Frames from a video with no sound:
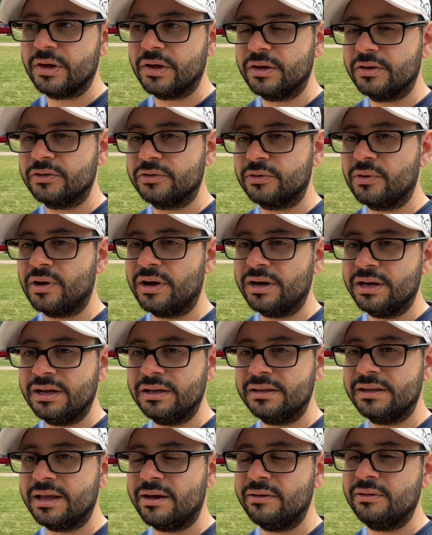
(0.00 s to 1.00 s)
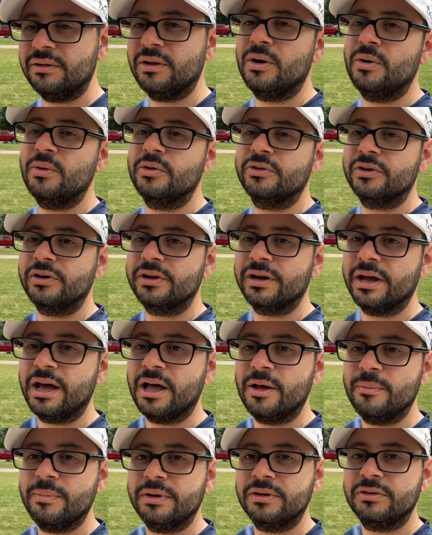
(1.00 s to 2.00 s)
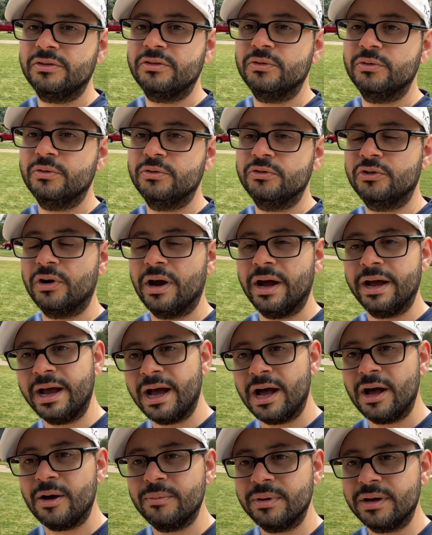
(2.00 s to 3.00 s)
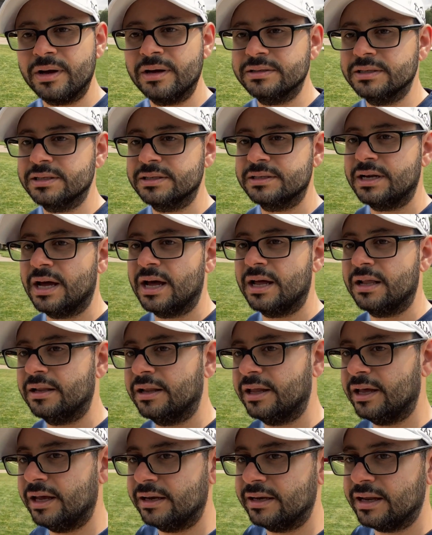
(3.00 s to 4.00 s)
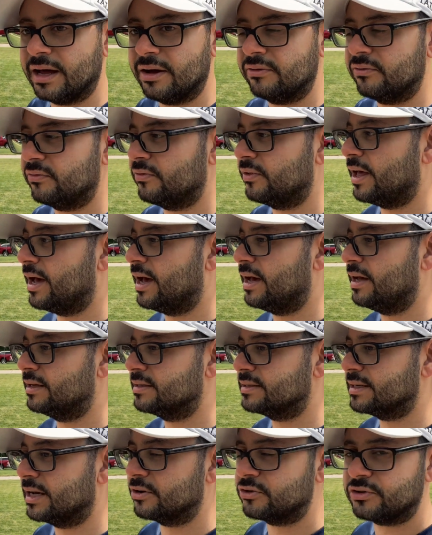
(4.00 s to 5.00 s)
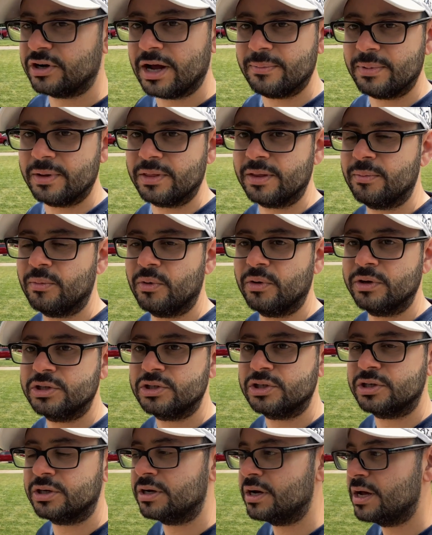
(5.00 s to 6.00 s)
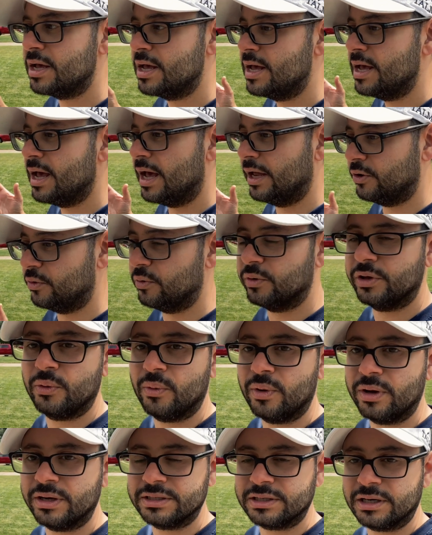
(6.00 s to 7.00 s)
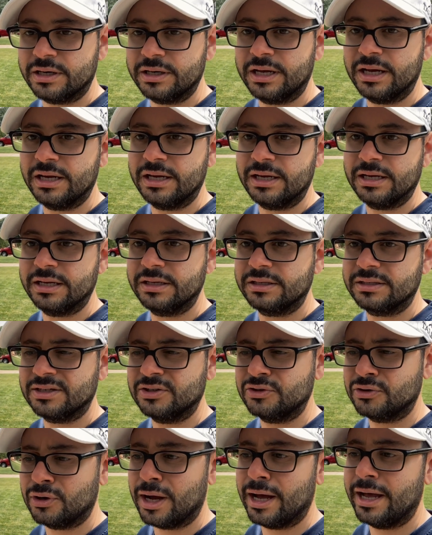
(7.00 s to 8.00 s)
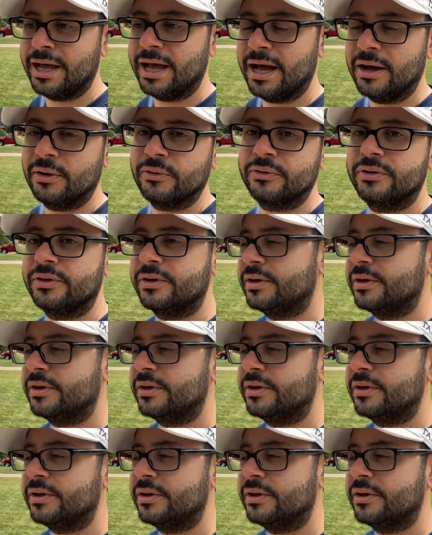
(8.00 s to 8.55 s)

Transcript: So cutting it down low is going to help it to dry out, because it's not laying down flat, it's not trapping the moisture, and you really want to start getting it to dry out.